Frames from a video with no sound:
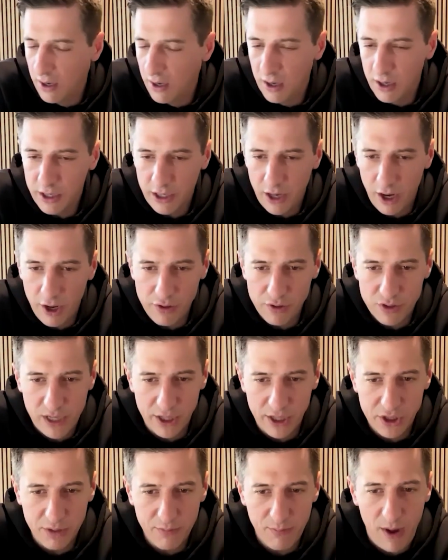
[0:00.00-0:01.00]
you
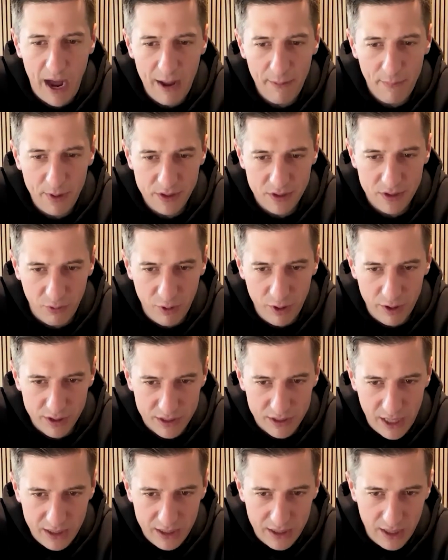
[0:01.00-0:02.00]
essentially buy a piece of real
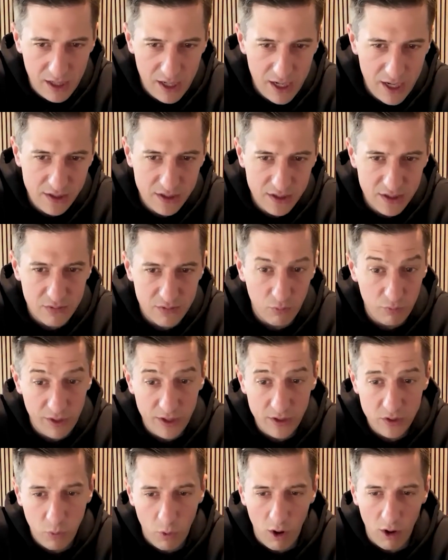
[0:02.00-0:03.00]
estate that needs
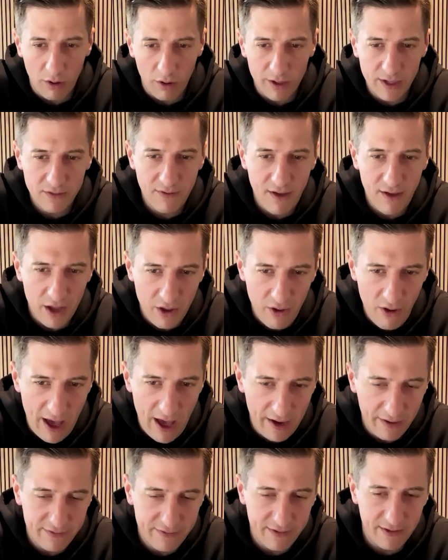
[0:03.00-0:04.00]
work, needs value
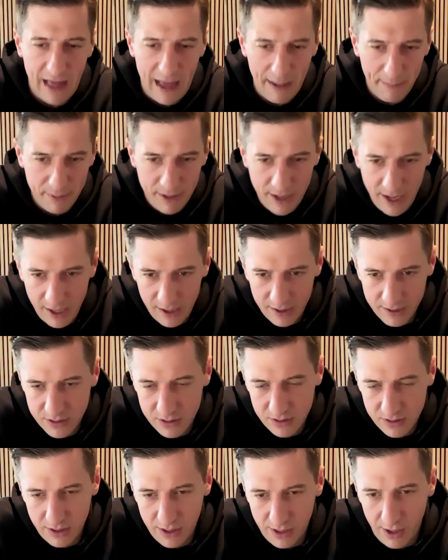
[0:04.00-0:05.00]
add. It's dilapidated.
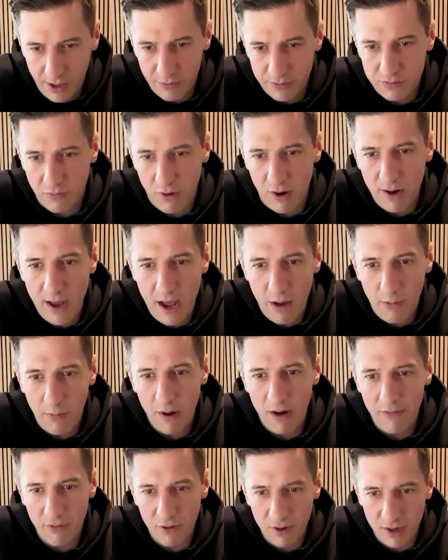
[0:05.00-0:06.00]
It's run down,
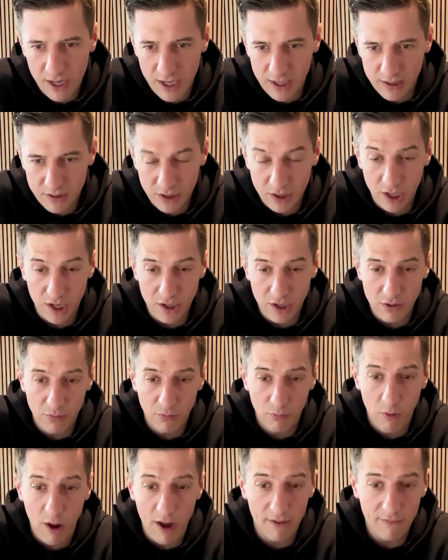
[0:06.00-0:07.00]
whatever it needs, and you
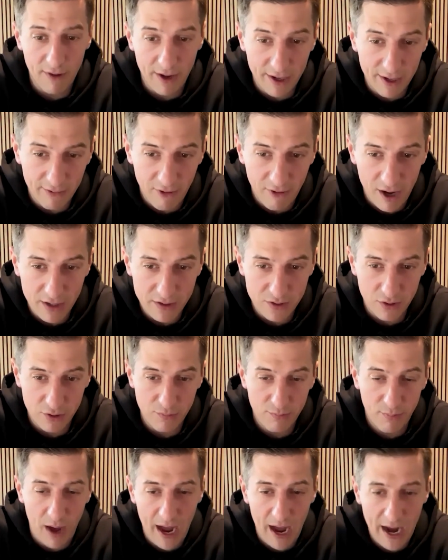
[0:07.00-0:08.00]
renovate it, right? So
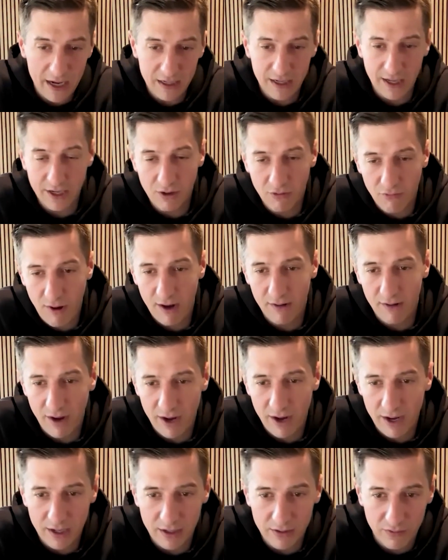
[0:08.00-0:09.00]
you buy it, then you
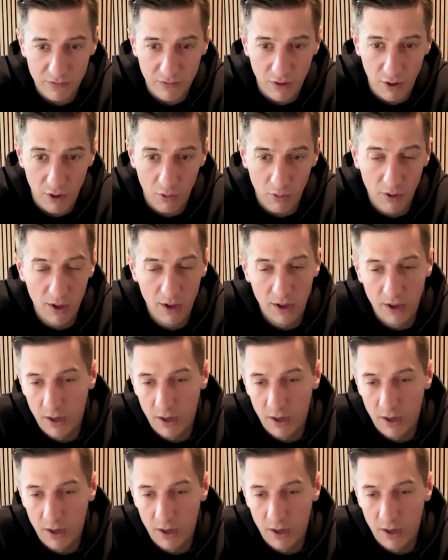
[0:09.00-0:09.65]
renovate it, and so